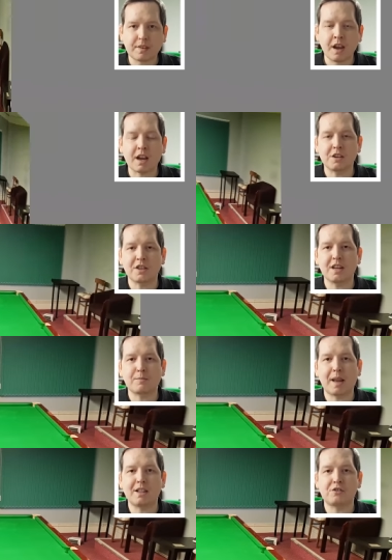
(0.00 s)
Okay, so let's
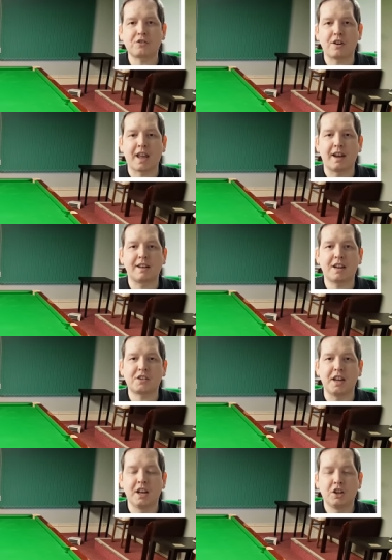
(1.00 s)
play this shot again. Let's
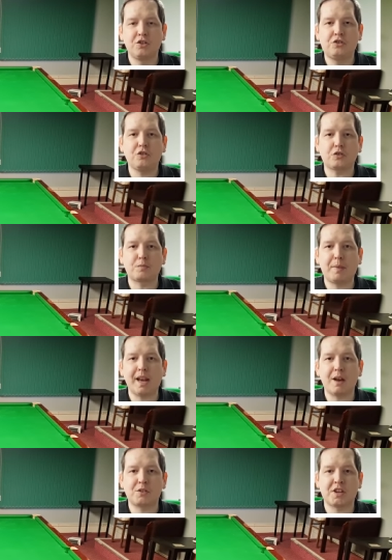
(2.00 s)
hit just
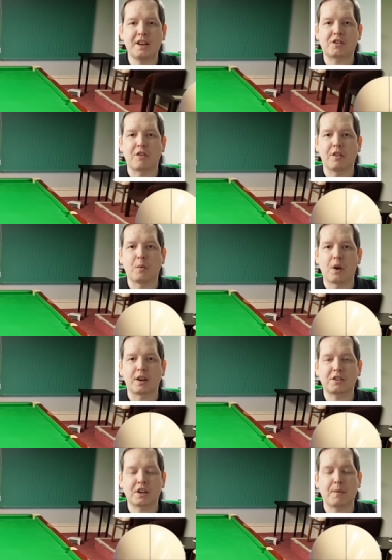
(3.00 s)
below centre on the white
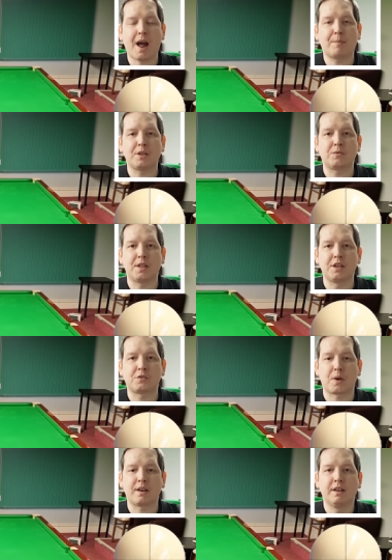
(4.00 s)
and see what happens with this
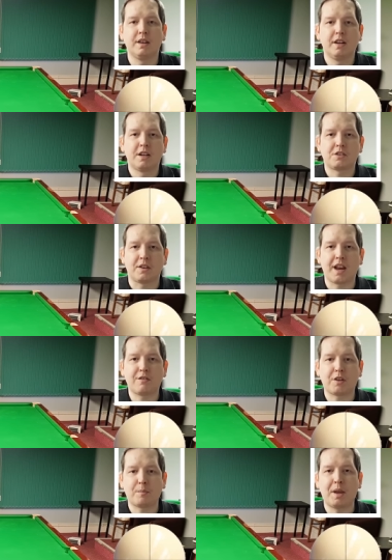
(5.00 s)
one. So again, I've
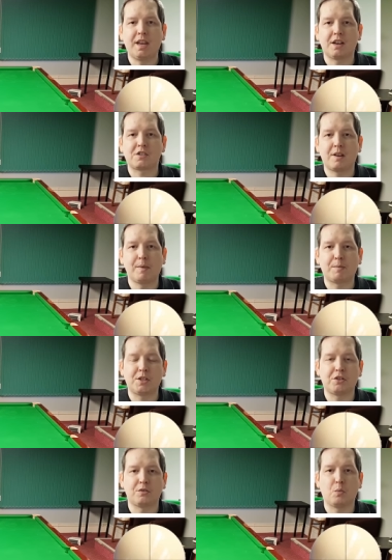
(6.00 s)
got the pink in a similar
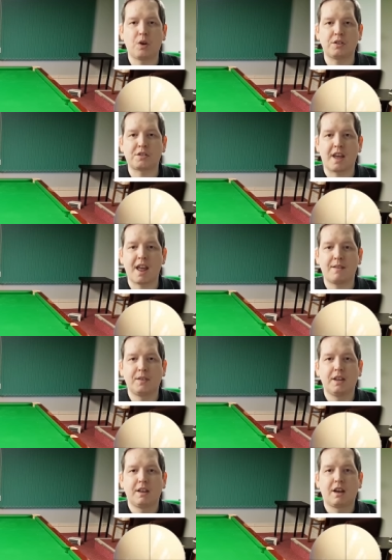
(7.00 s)
position, white's there.
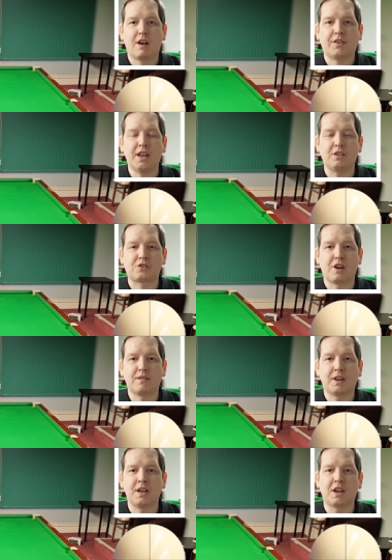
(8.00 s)
I've hit the shot
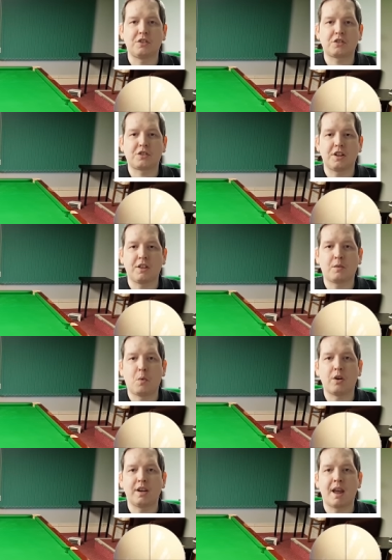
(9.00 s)
and you can just see that the
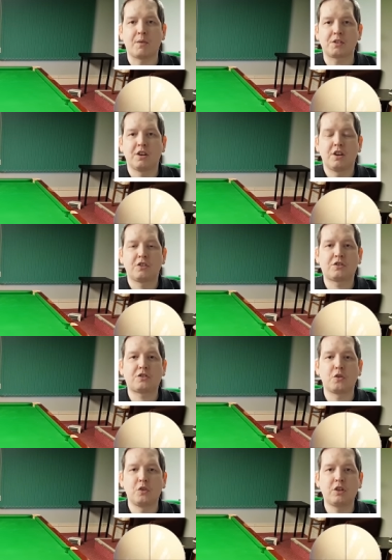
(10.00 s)
white now has
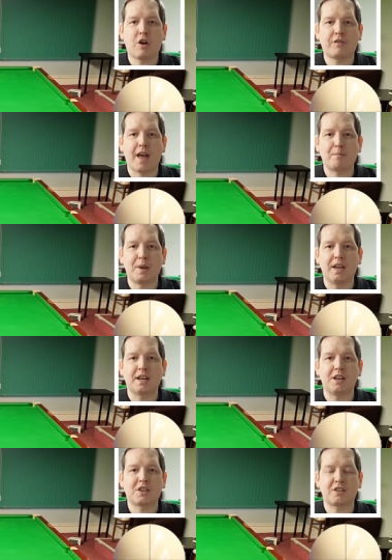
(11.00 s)
stunned off that pink and
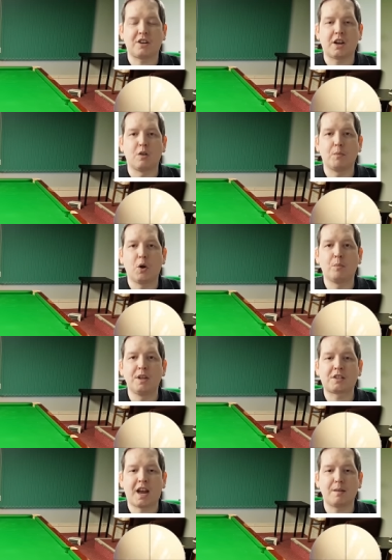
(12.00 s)
it's actually come up the
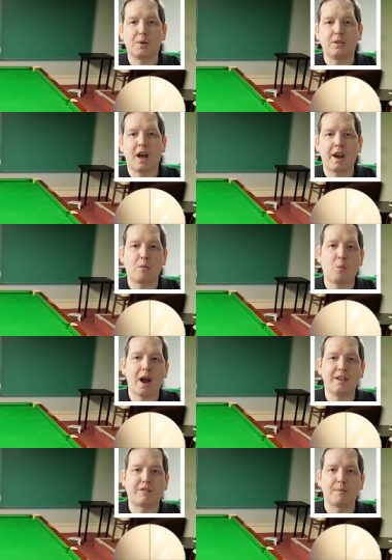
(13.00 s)
table and
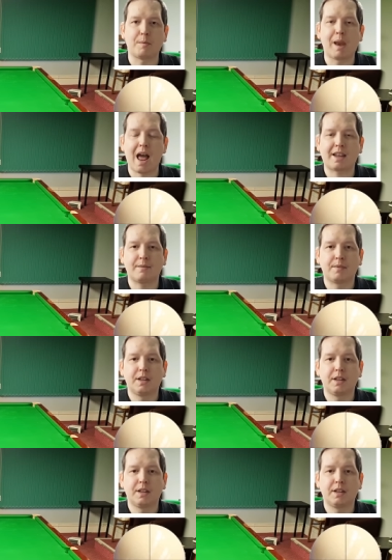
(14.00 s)
away from the black.